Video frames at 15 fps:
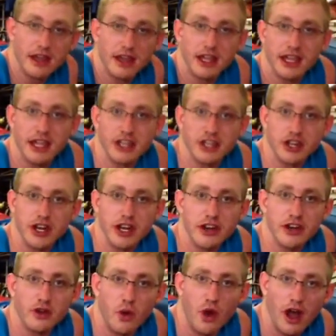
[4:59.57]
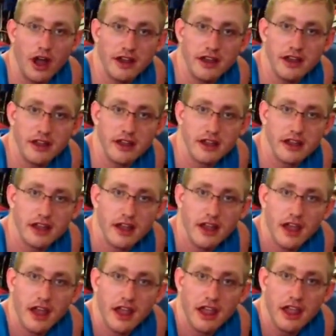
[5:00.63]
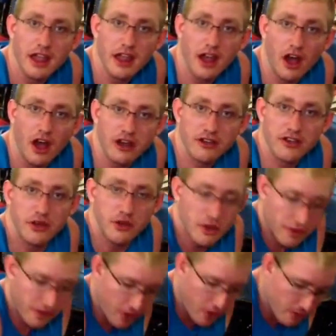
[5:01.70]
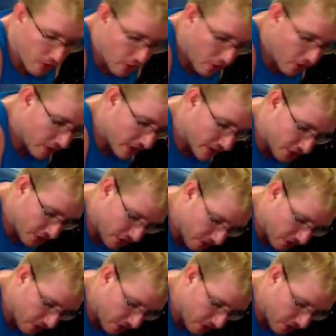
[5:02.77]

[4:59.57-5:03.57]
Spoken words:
get your inner quad onto the foam roller that you're going to